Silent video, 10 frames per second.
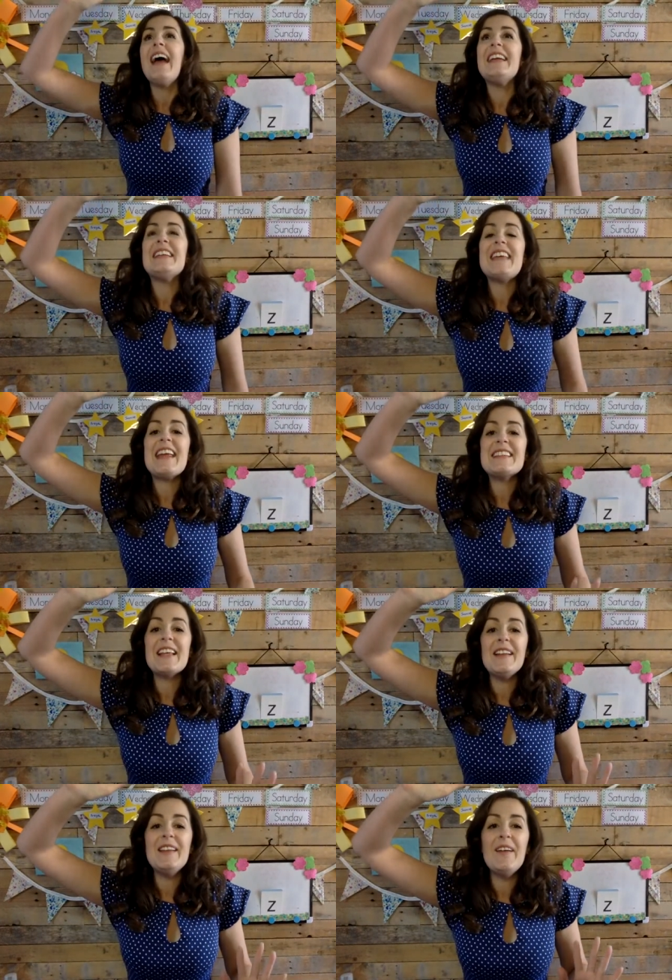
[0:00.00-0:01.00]
and it
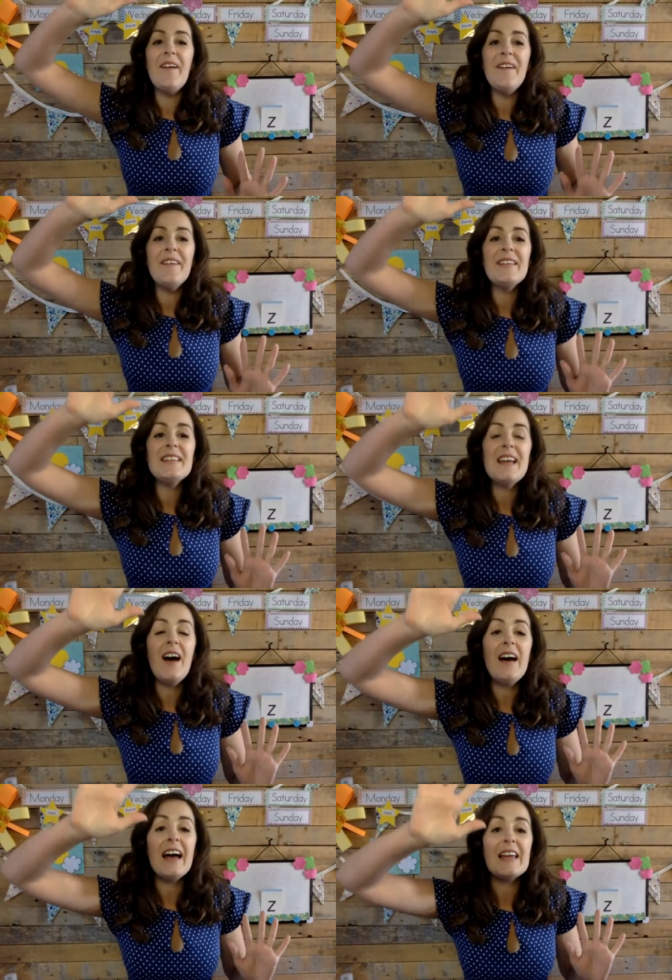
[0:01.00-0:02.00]
takes a long
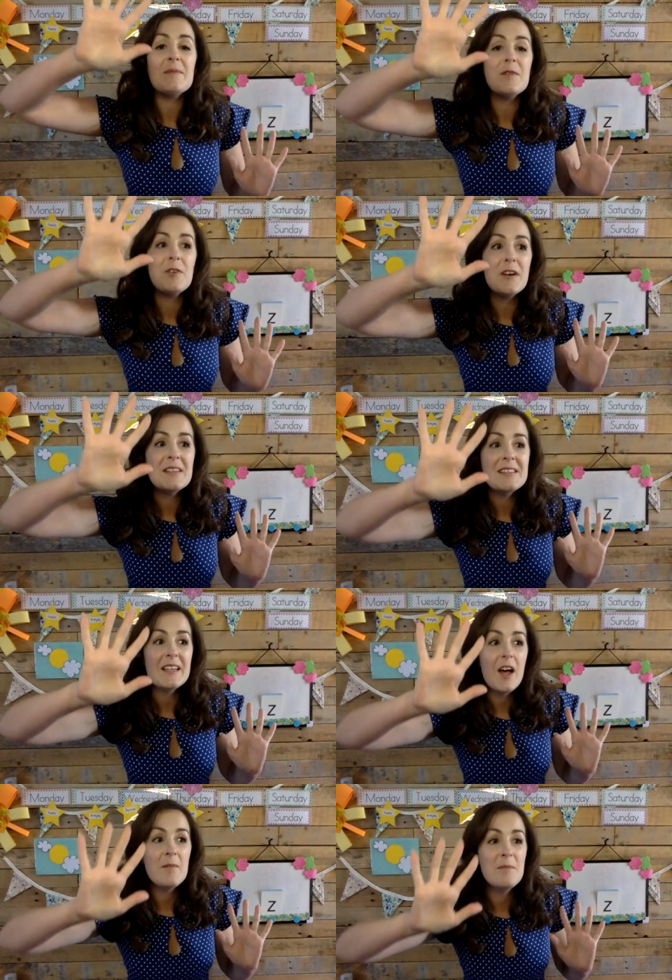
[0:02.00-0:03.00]
time for us
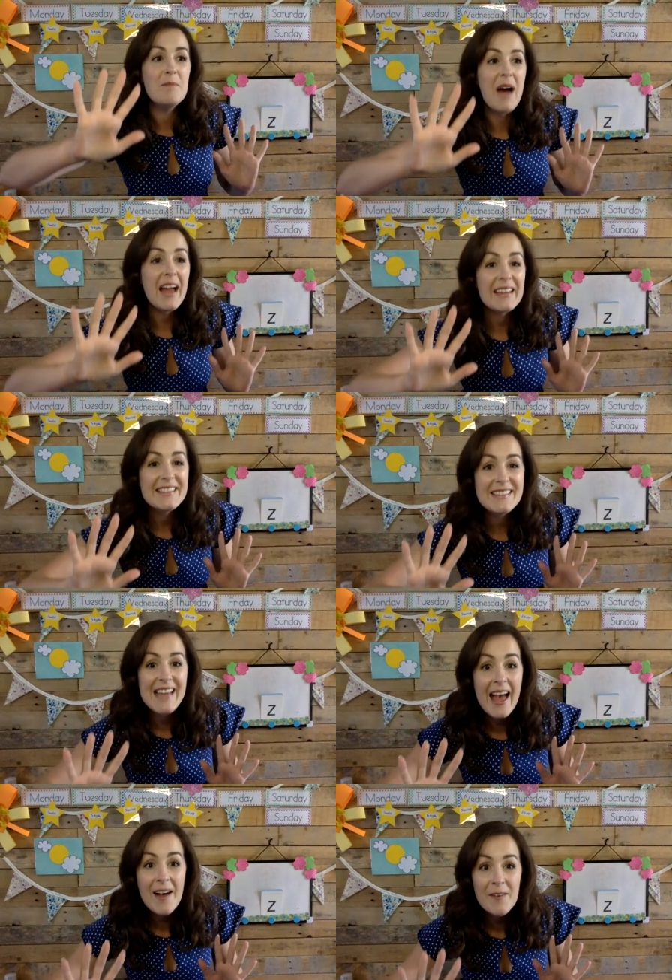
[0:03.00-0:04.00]
to come back
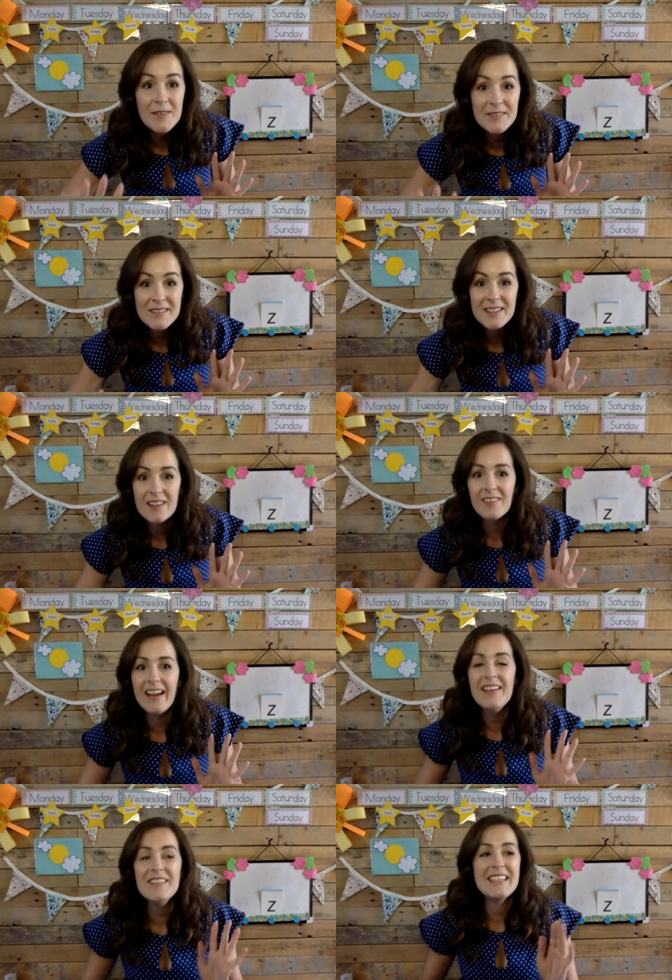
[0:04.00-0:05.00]
down to the
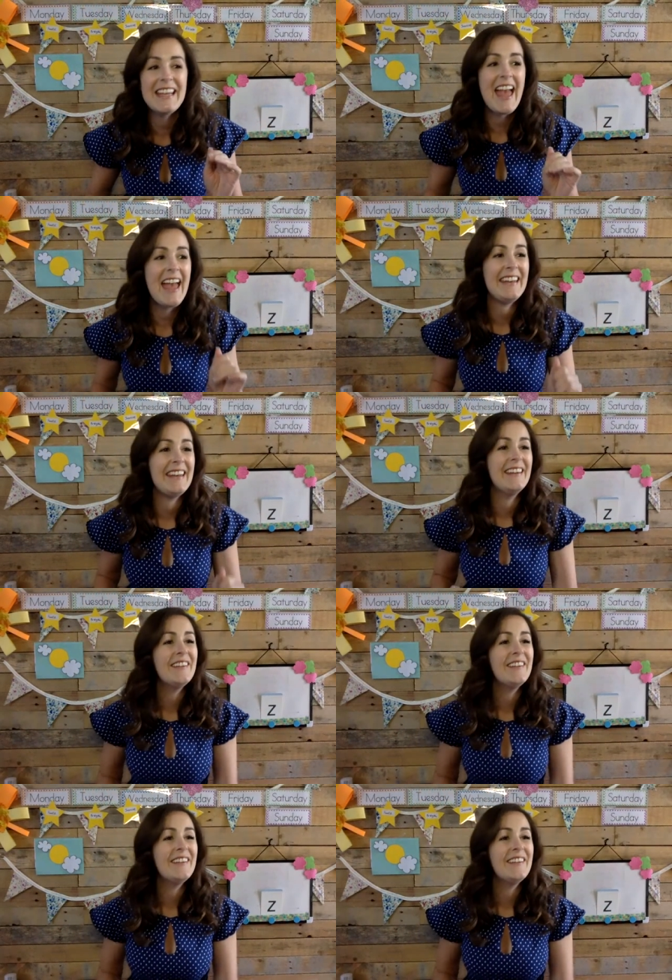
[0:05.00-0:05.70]
ground again.